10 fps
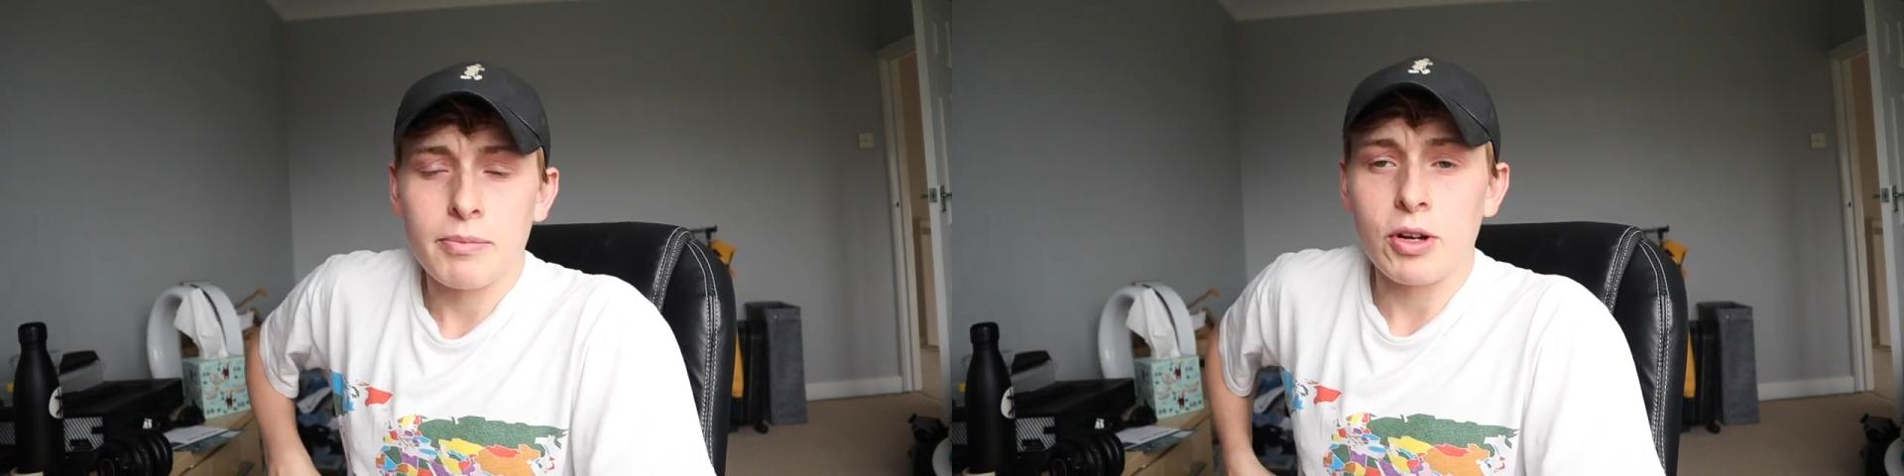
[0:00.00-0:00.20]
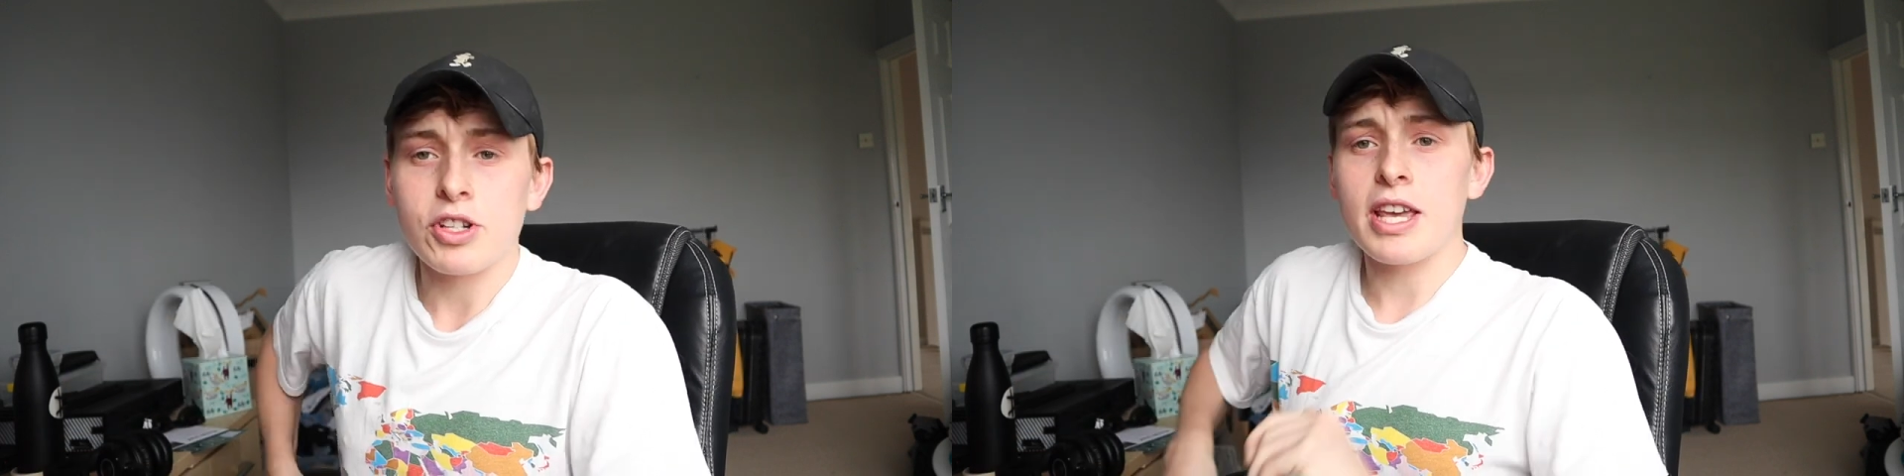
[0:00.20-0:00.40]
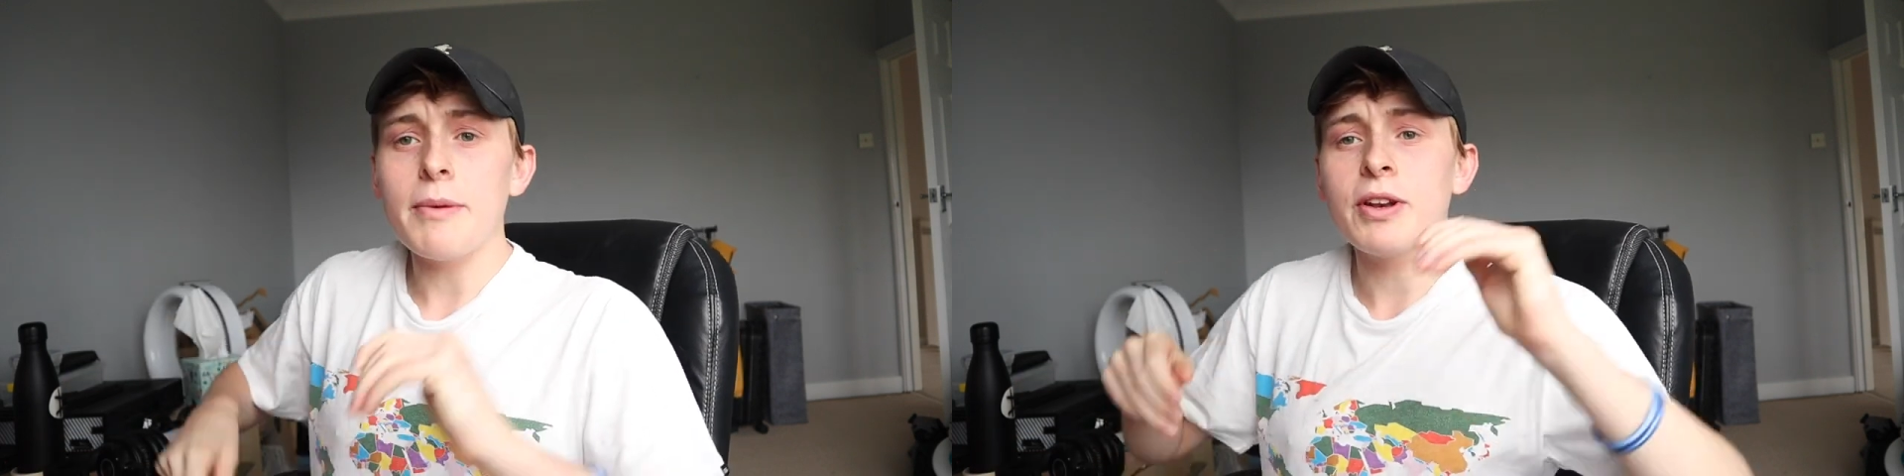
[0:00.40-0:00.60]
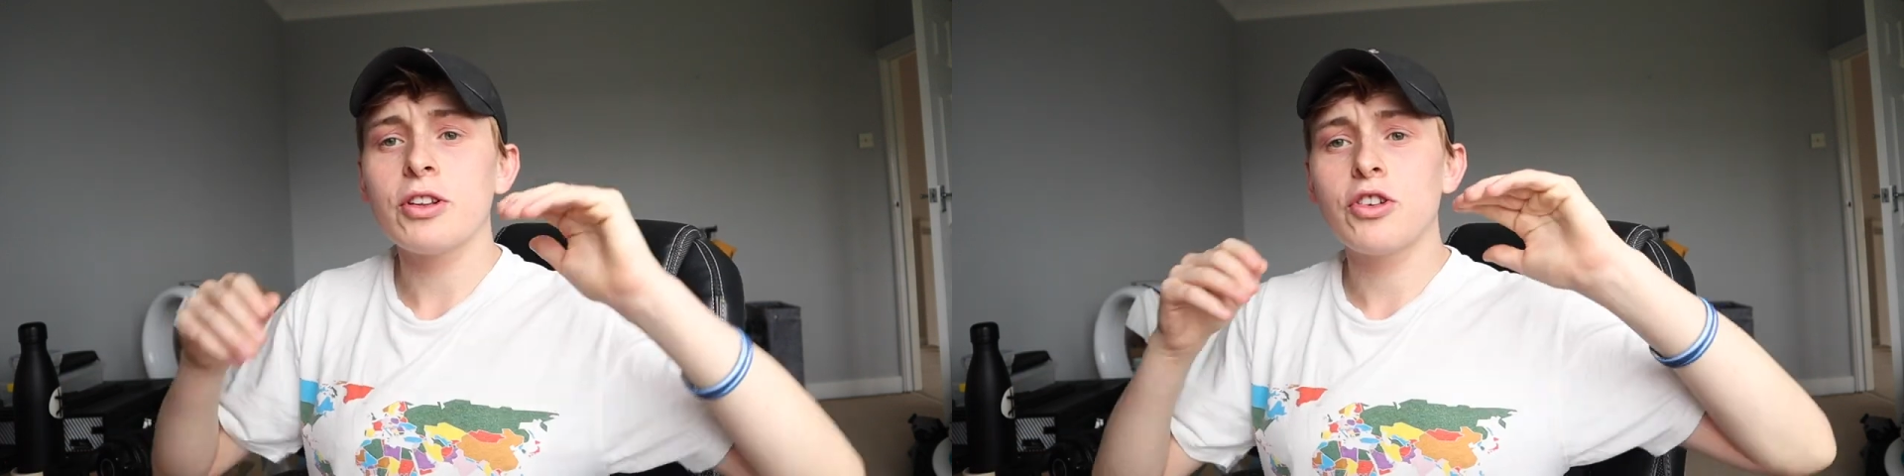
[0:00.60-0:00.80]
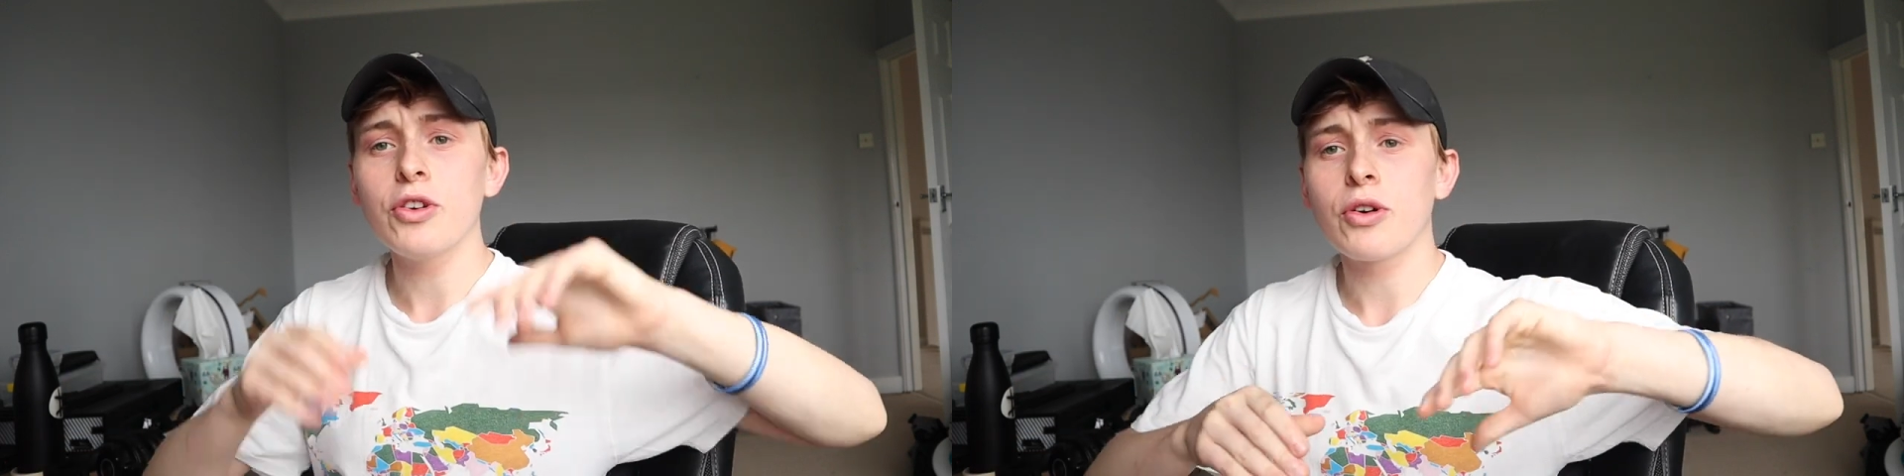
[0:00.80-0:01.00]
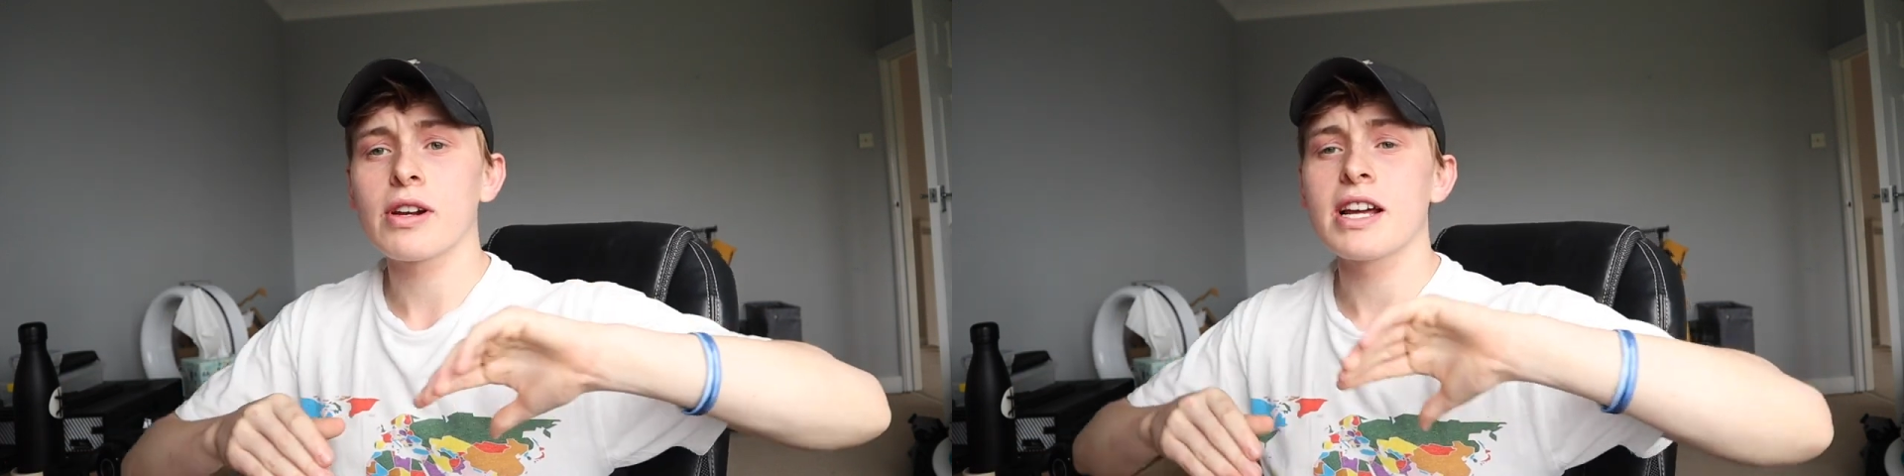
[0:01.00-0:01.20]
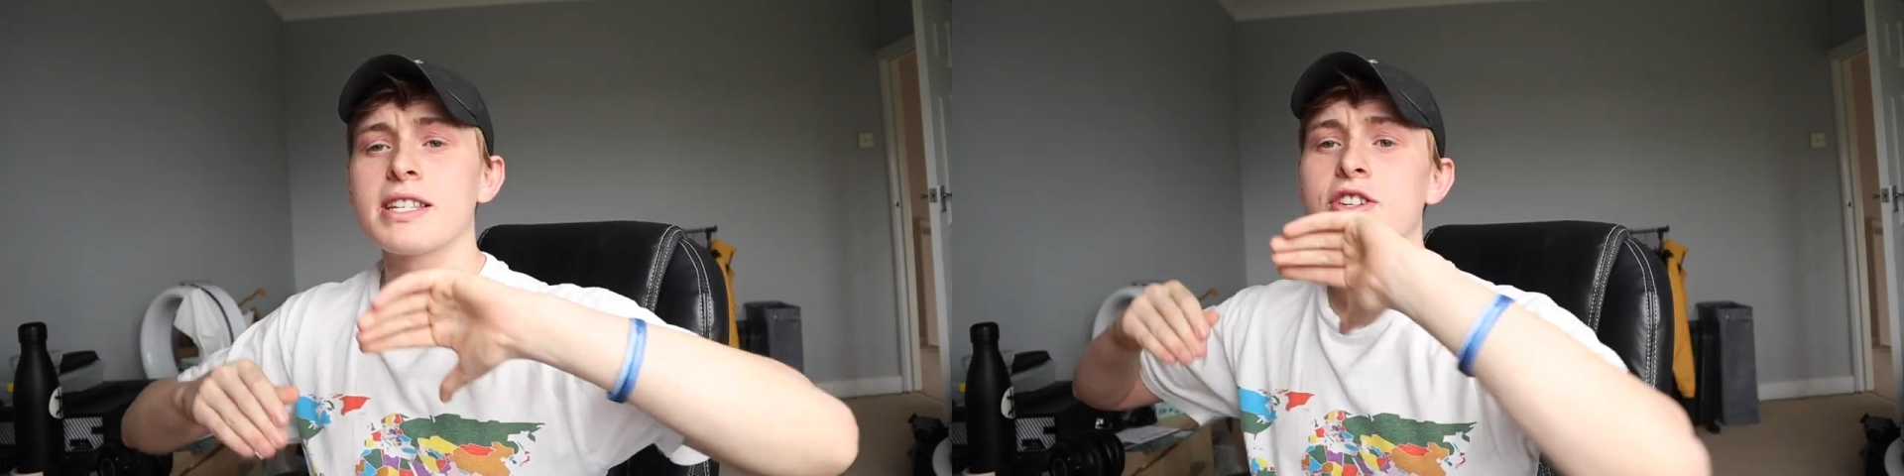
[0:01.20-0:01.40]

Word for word: But just keeping good organization